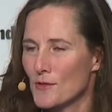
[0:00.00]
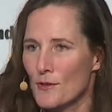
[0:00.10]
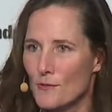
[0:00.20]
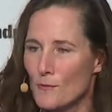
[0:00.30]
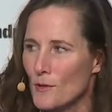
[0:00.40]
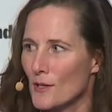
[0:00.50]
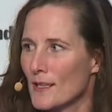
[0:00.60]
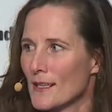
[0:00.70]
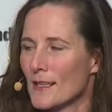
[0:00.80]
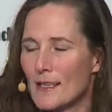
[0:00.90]
your own
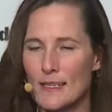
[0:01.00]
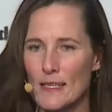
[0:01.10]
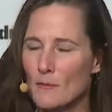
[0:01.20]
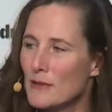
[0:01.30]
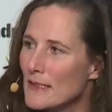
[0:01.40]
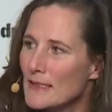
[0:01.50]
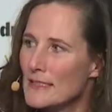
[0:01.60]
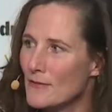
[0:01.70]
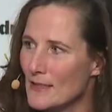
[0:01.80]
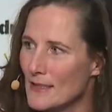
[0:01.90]
work in a completely
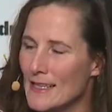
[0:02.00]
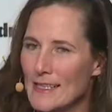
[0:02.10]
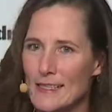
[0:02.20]
different light.